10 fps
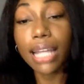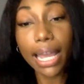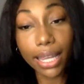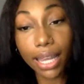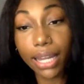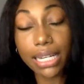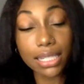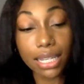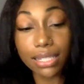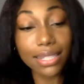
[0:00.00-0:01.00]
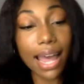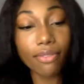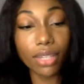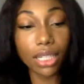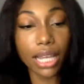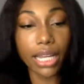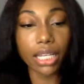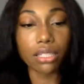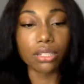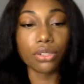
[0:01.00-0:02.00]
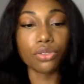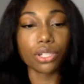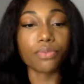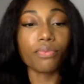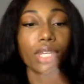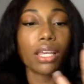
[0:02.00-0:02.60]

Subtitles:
like Karen says. It's not feeling like an institution.